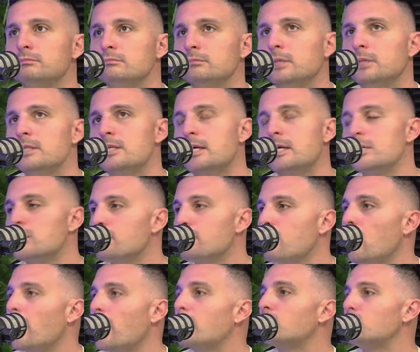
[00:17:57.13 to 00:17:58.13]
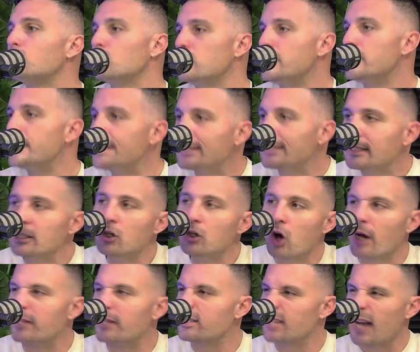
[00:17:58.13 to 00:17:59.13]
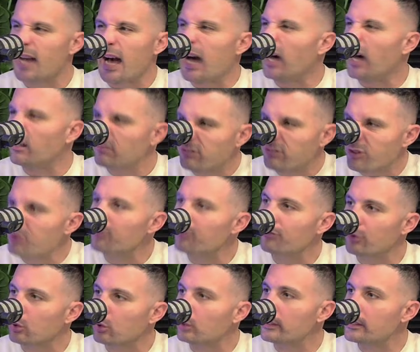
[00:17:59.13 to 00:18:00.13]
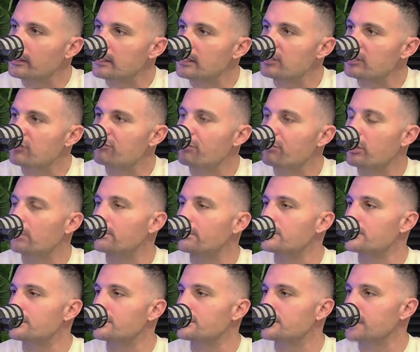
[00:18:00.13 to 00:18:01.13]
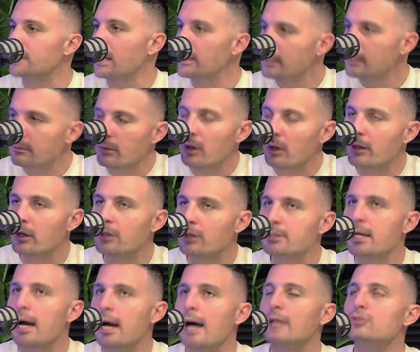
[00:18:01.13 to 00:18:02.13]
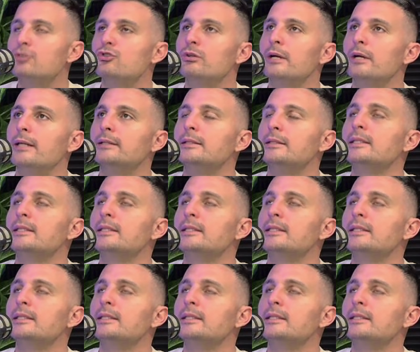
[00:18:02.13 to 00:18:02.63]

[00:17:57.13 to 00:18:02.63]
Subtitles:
Let's say you can buy a really nice car for all intensive purposes. Okay, you can buy a nice car, $100,000.